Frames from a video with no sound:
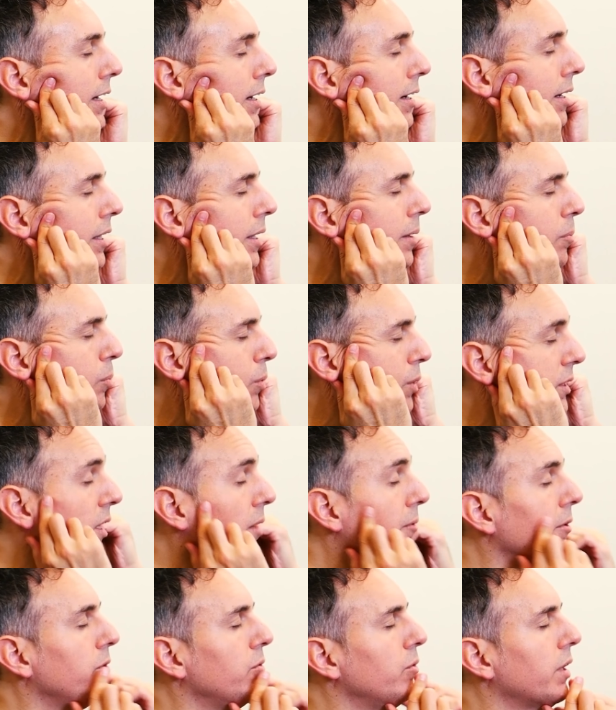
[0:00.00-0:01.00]
And then comes
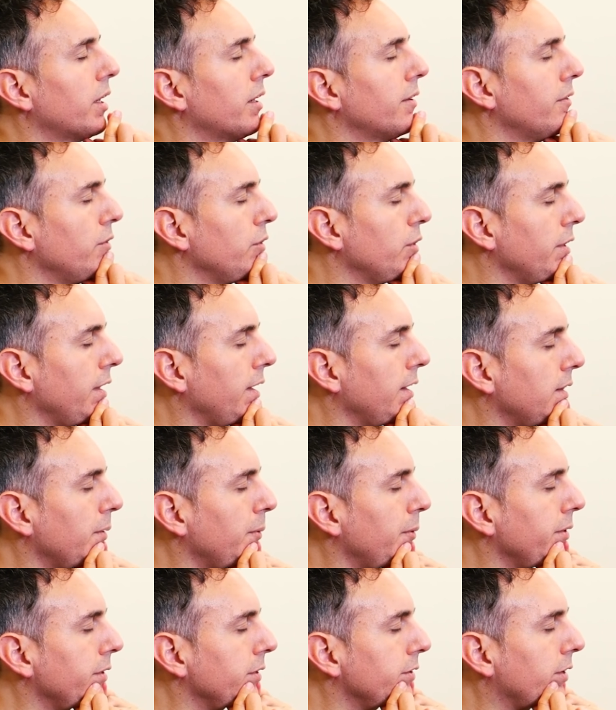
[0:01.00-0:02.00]
an exercise that
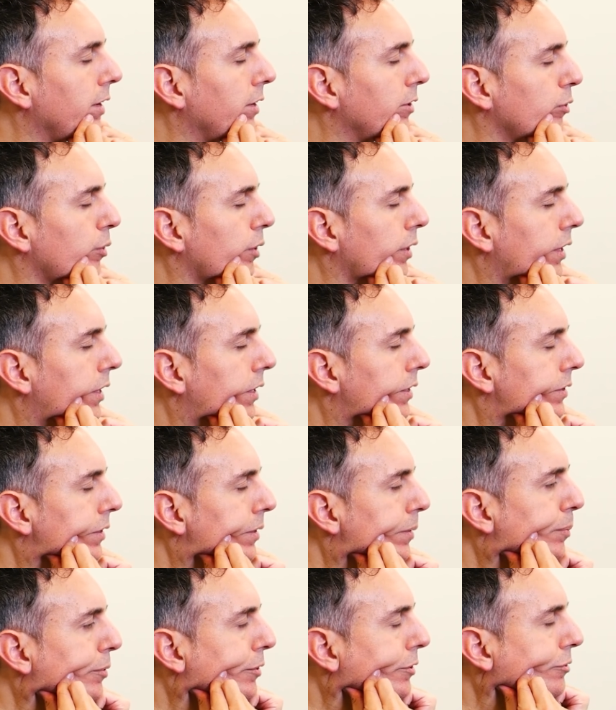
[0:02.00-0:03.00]
goes directly to the
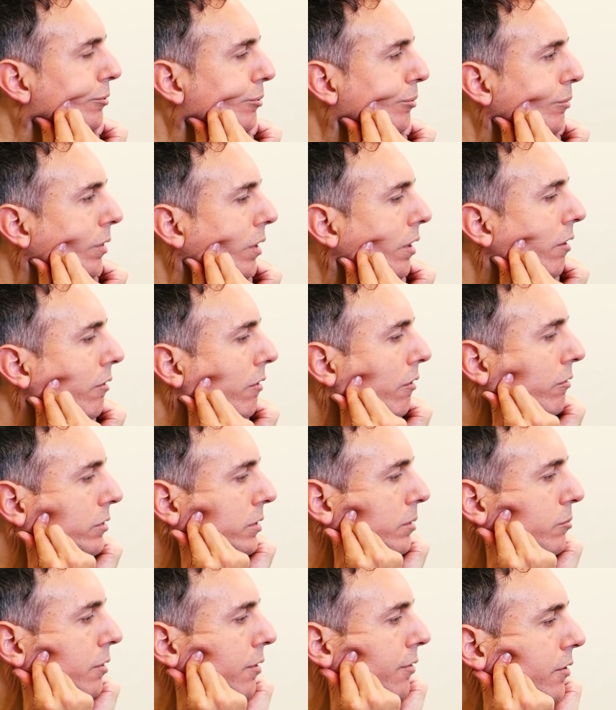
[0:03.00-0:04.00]
ears, right? That
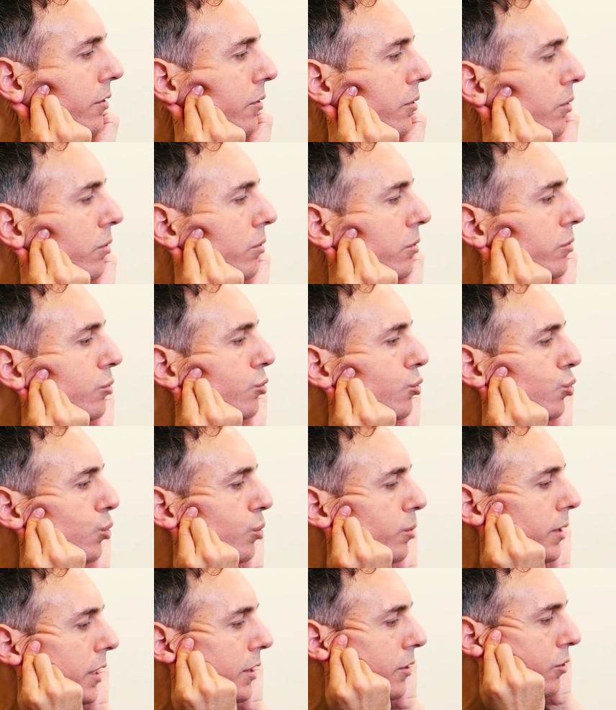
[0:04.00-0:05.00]
is why now we are
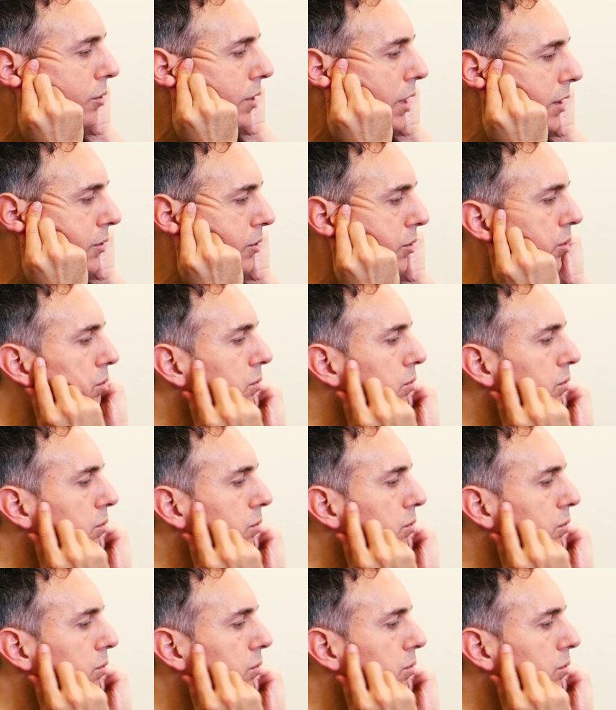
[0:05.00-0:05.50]
doing it going up so